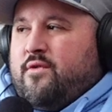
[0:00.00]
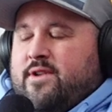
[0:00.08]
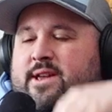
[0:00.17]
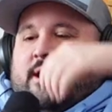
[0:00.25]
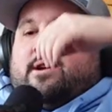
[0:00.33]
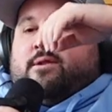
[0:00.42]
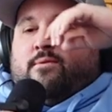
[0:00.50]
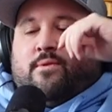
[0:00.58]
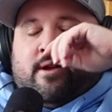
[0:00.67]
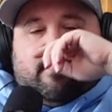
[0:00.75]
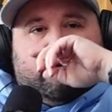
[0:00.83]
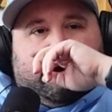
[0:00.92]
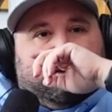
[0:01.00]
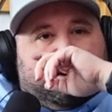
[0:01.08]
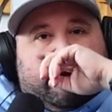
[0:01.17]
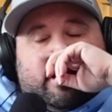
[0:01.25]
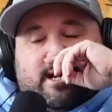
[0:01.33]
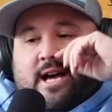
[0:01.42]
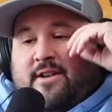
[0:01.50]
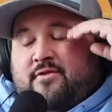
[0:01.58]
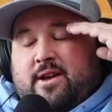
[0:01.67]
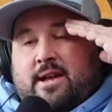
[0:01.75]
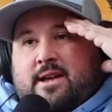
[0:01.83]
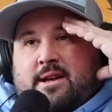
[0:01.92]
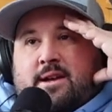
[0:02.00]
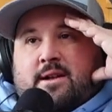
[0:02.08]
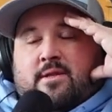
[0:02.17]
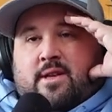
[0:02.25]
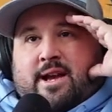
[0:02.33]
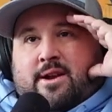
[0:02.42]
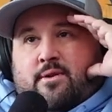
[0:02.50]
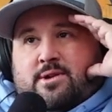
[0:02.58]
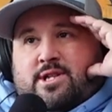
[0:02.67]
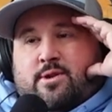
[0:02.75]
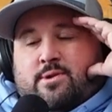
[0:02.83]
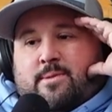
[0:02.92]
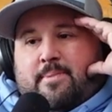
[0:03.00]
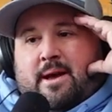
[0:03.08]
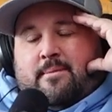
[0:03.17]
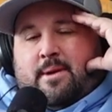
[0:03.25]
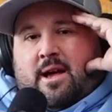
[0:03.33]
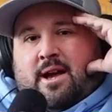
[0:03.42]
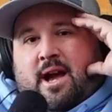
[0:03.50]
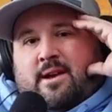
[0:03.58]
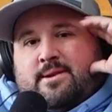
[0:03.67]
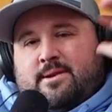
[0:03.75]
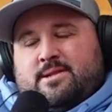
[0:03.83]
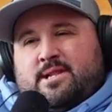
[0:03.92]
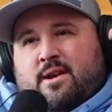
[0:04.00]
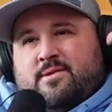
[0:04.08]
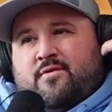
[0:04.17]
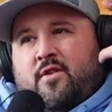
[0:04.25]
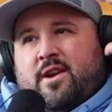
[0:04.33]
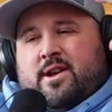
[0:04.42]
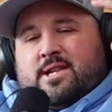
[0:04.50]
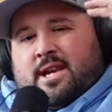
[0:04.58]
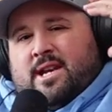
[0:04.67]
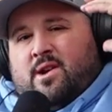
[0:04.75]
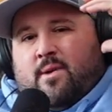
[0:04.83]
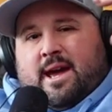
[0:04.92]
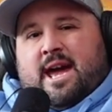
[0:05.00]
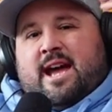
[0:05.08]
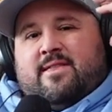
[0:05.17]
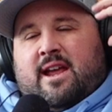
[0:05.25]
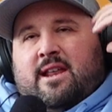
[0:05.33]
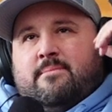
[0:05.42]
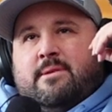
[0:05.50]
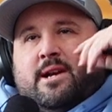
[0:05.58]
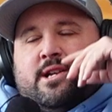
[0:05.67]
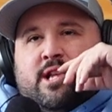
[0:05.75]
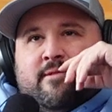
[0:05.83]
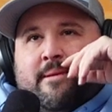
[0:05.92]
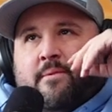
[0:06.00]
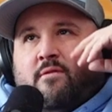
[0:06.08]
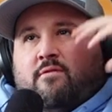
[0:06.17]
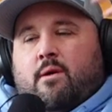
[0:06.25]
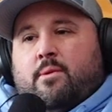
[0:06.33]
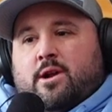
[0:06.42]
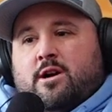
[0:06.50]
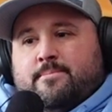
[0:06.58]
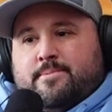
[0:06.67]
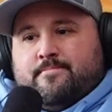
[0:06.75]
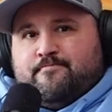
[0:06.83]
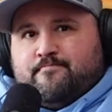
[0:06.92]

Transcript: over a year without getting off, like I noticed too with the, it was funny because I didn't know I had that in me, because I remember growing up.